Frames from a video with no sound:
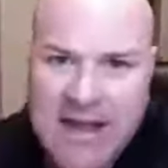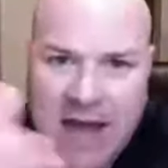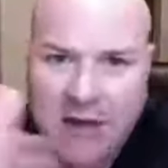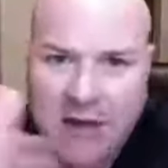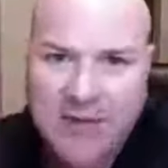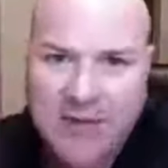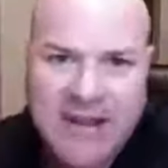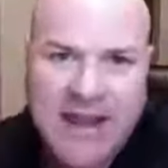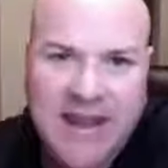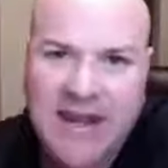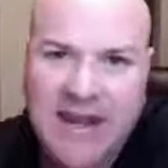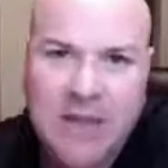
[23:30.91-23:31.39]

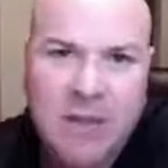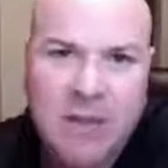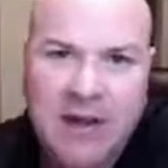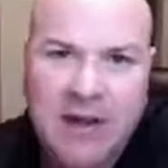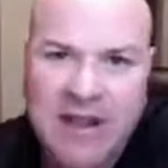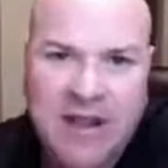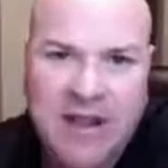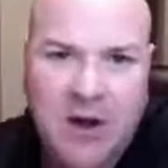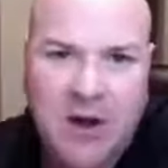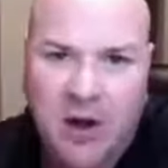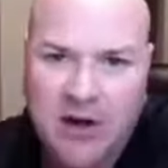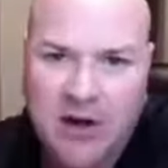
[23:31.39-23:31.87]
I don't think
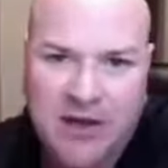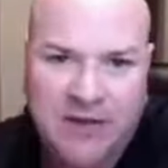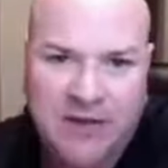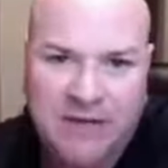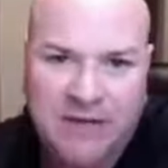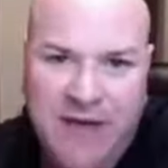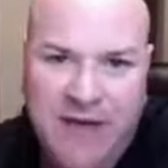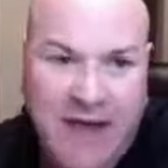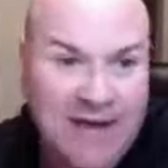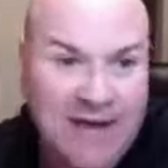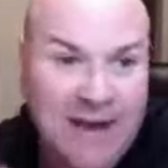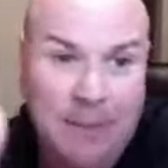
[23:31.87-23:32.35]
anybody can argue
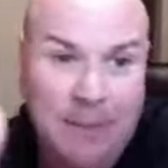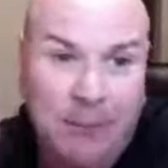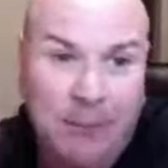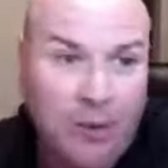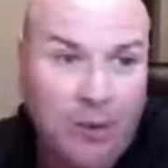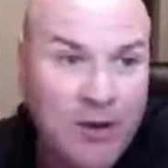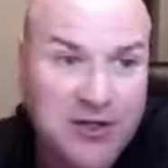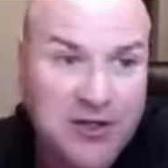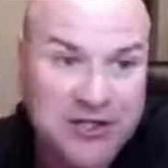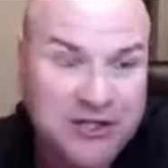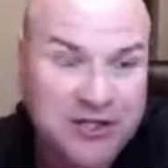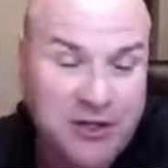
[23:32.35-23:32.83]
the fact, and I'm
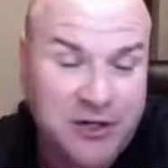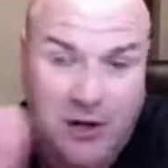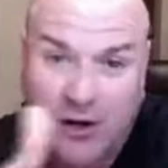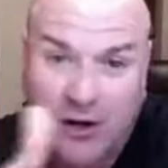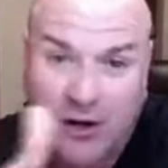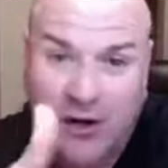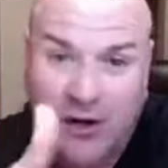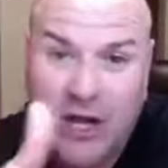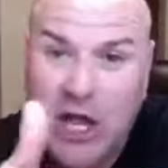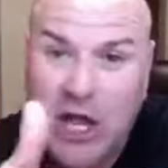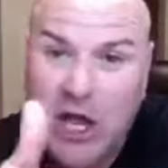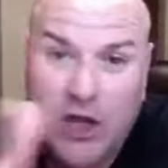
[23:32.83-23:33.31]
pretty
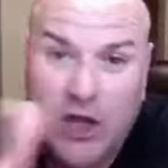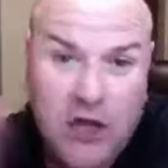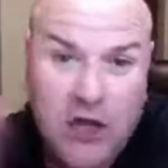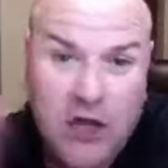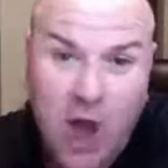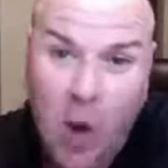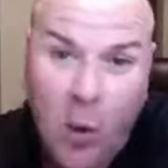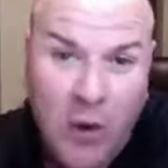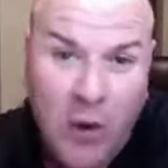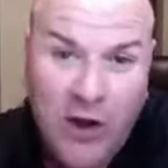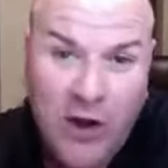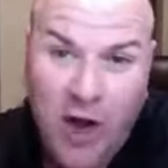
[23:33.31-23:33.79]
sure
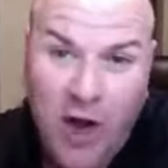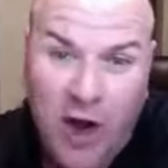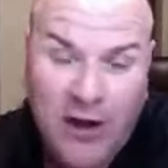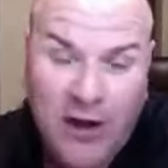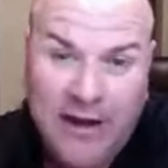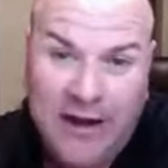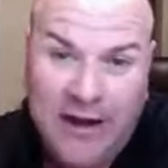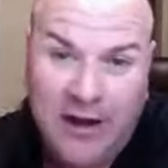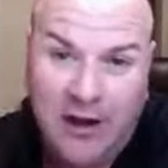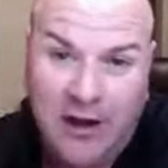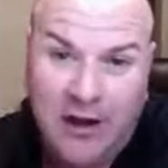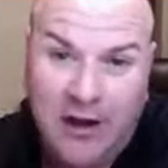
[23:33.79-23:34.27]
no one on
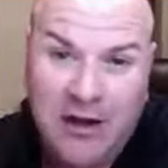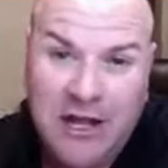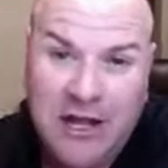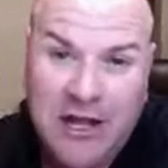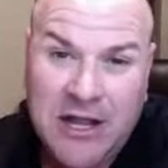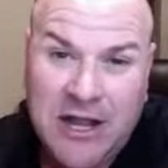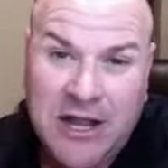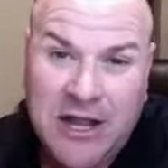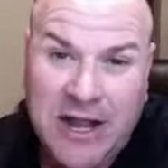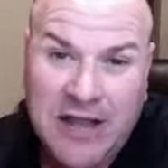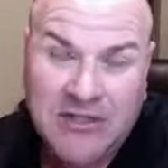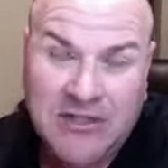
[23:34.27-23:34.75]
here
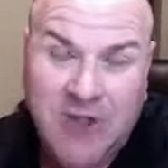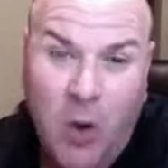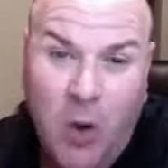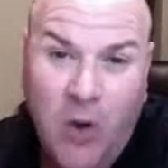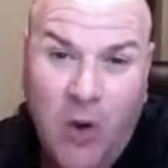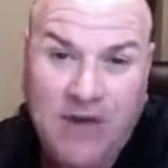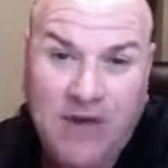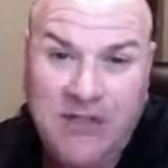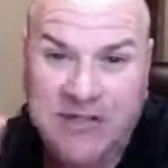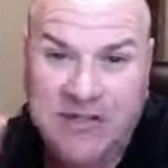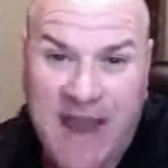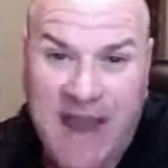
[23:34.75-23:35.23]
is
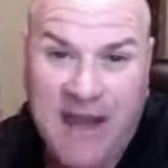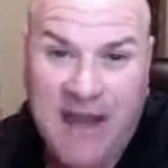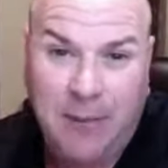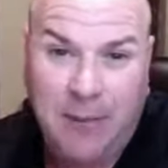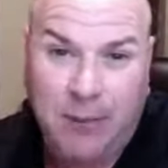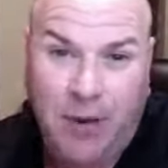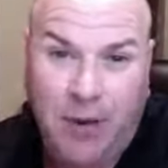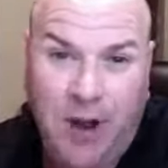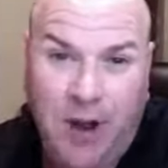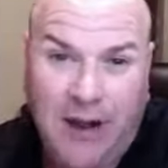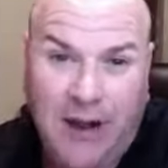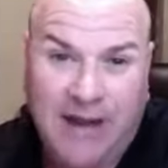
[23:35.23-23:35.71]
going to take a
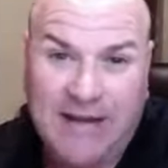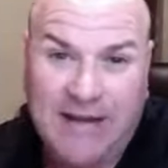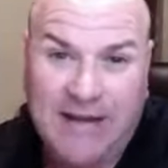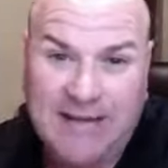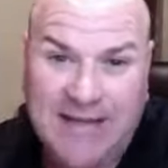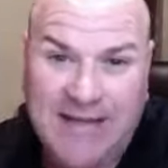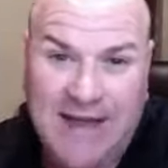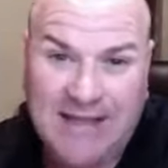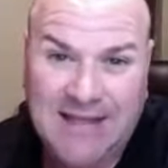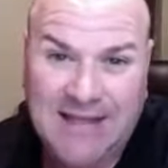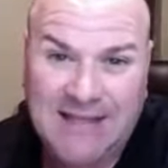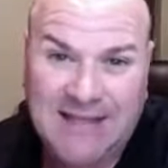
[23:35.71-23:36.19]
product and
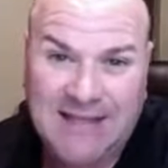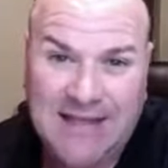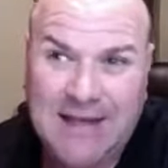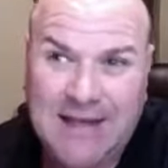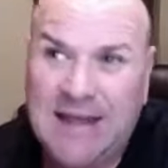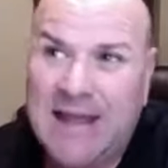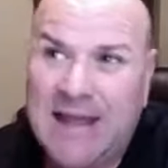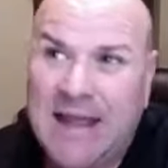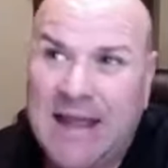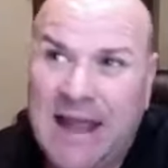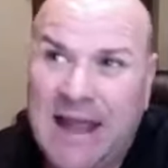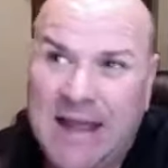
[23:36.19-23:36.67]
test it
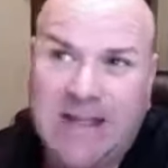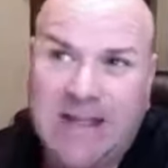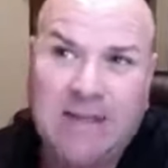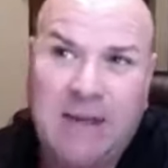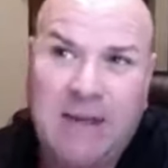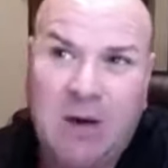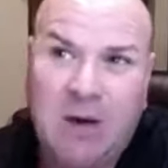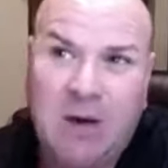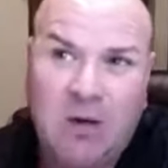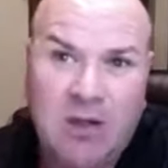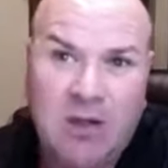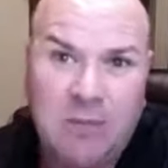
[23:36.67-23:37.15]
and come
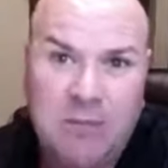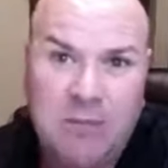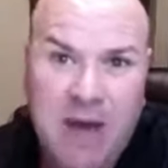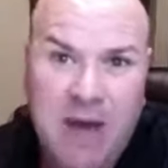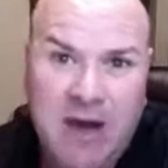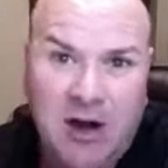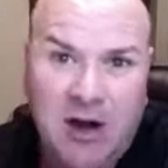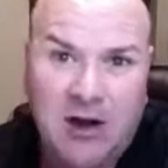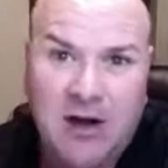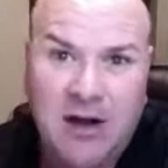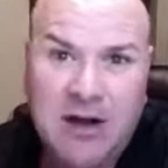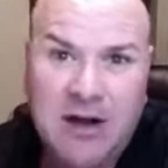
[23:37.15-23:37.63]
out with a
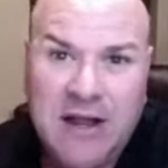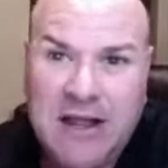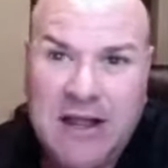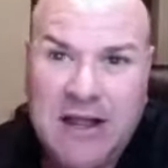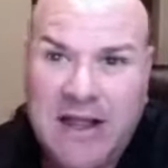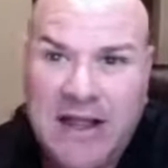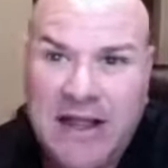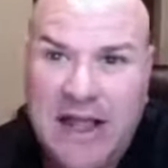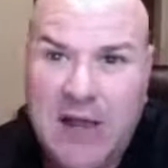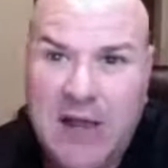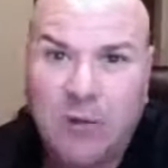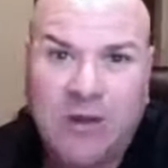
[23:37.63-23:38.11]
better
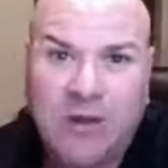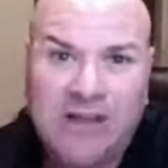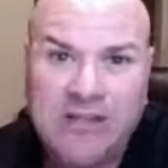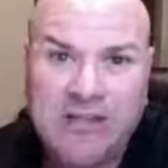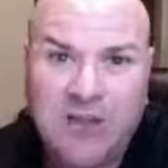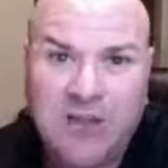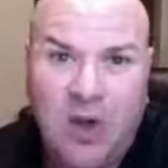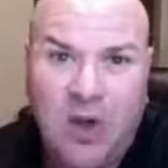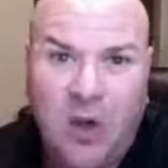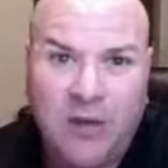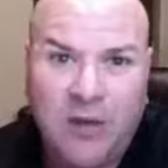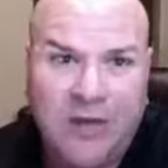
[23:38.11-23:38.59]
end
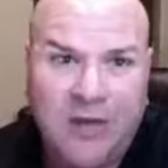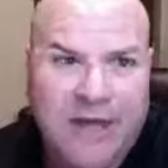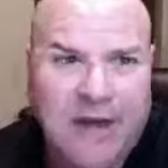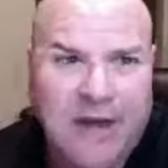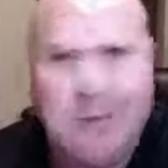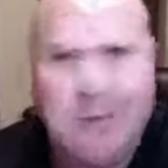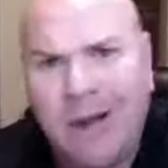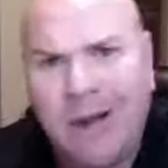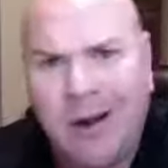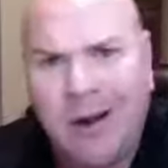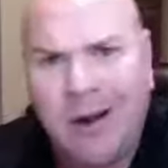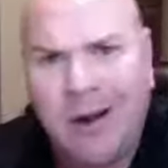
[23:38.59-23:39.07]
result than
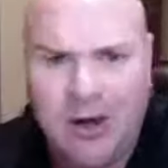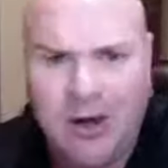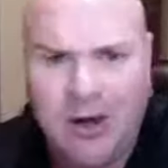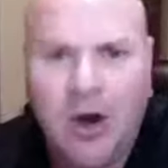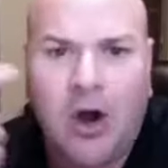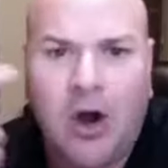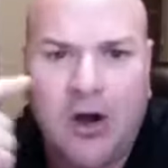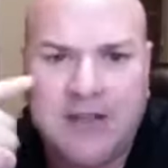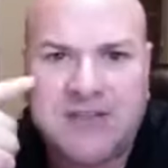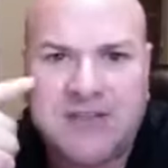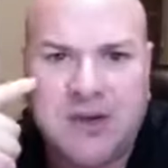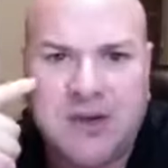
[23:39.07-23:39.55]
American
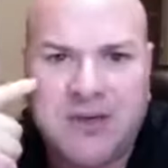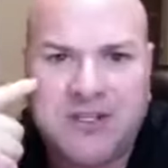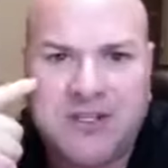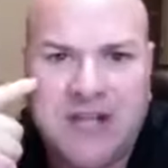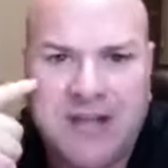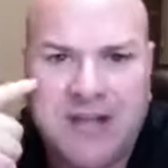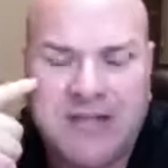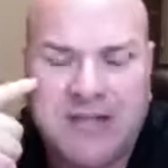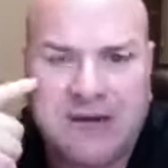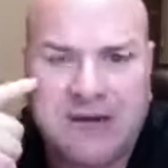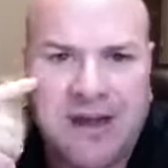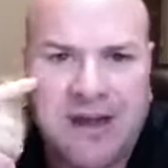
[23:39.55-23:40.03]
Heart
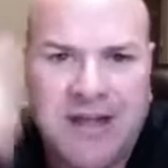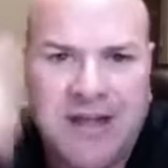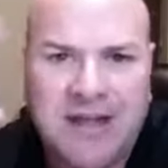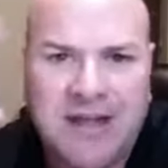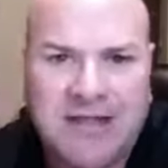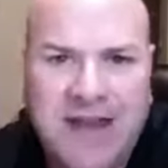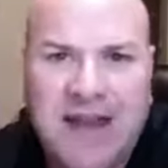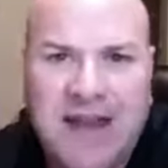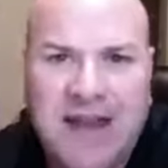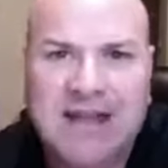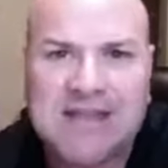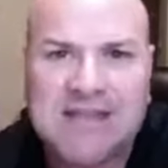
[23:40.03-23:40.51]
Association, right? That's
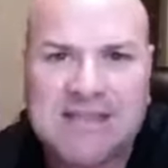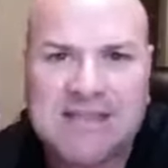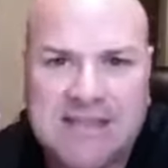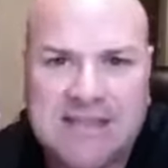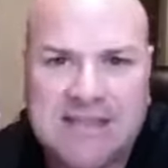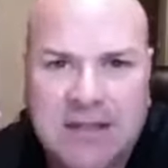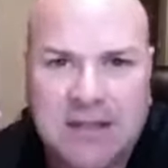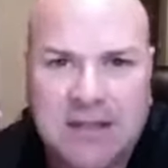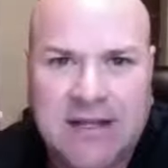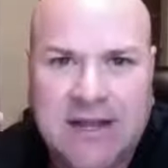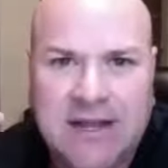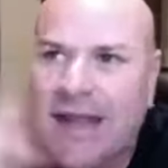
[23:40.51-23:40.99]
kind of
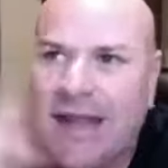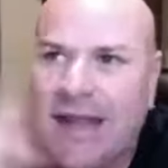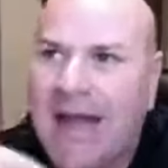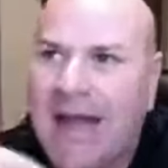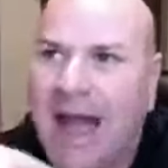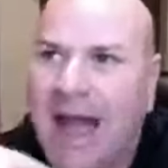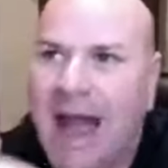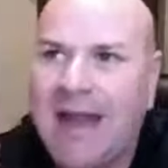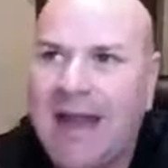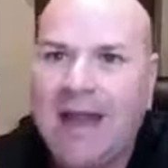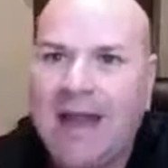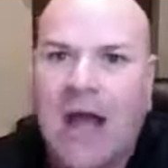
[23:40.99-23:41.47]
silly.
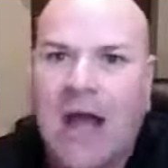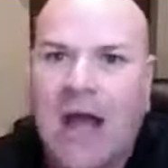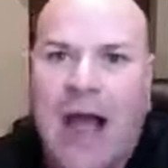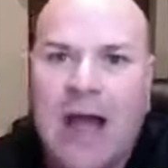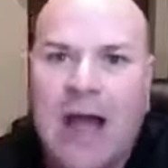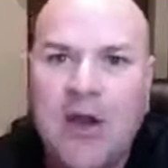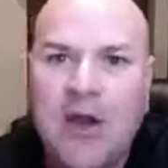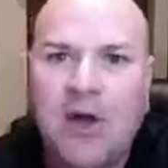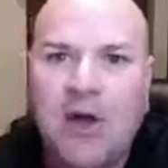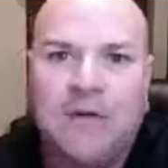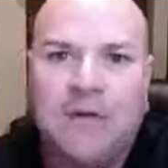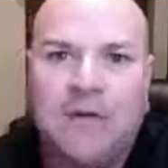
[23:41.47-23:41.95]
I
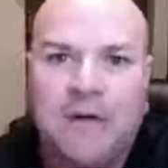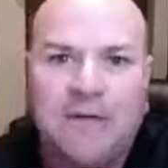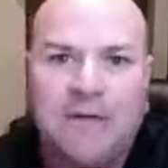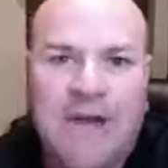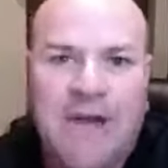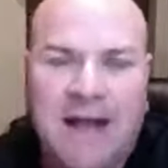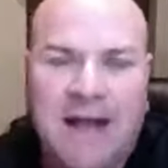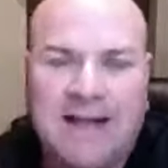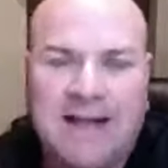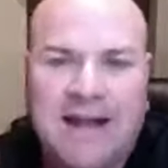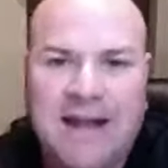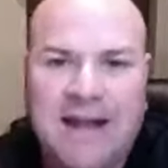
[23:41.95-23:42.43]
know for a
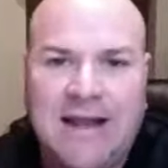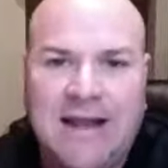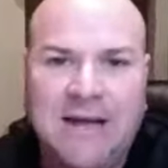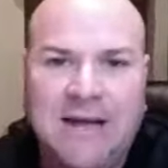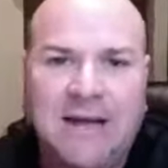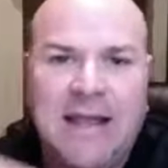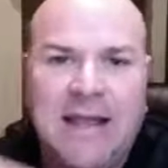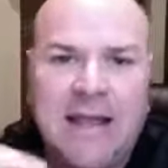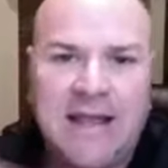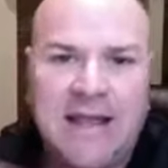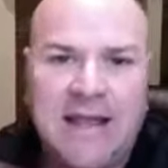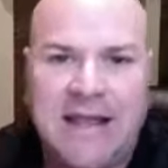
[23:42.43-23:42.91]
fact I
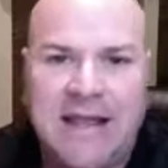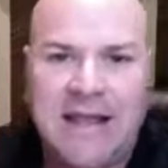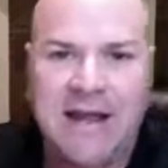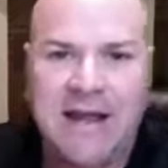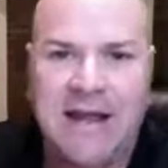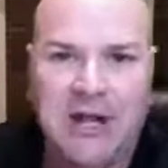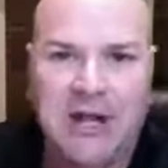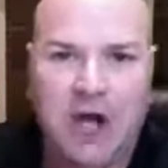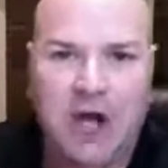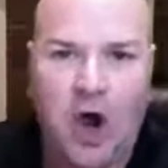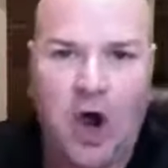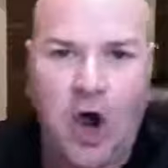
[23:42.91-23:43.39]
didn't get in
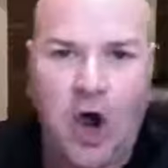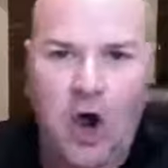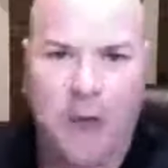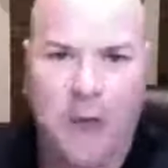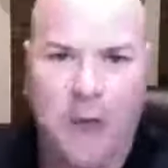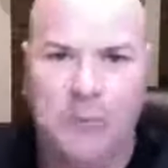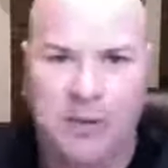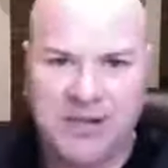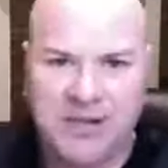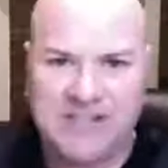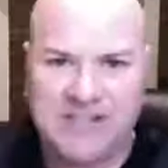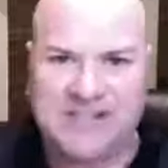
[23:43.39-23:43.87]
a car,
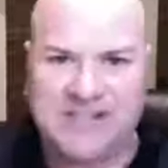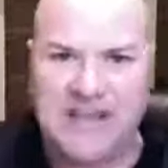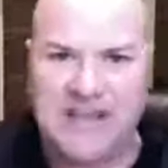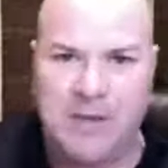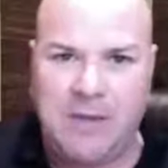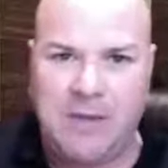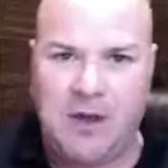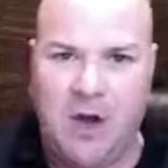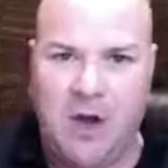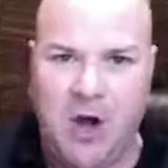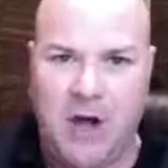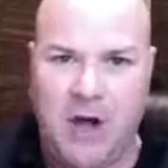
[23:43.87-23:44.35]
put a
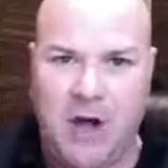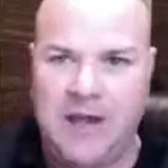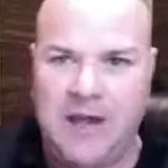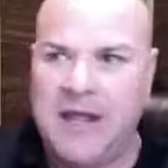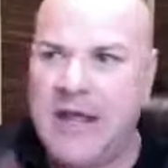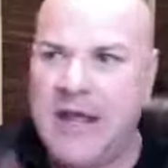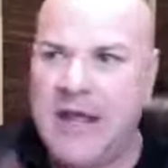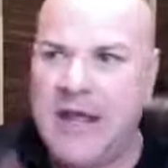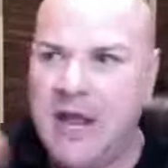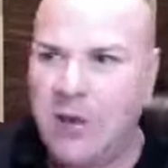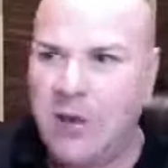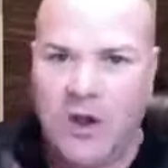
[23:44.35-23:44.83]
seatbelt on,
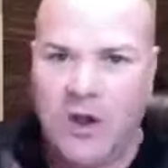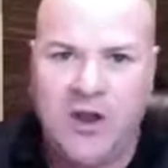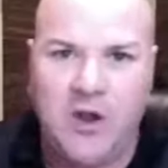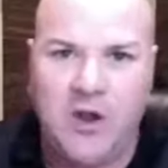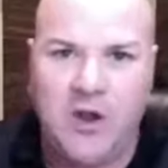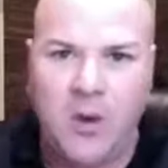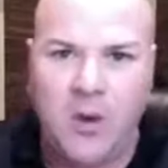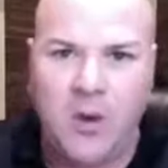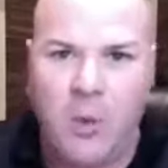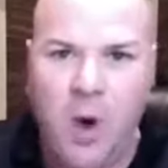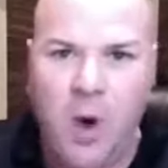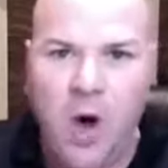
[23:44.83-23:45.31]
run to
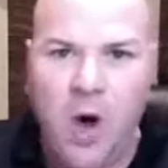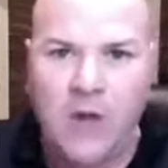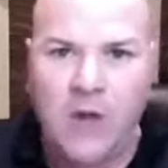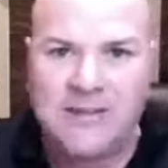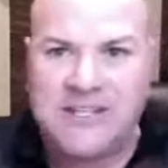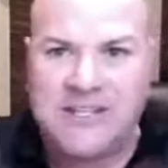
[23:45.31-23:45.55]
a wall to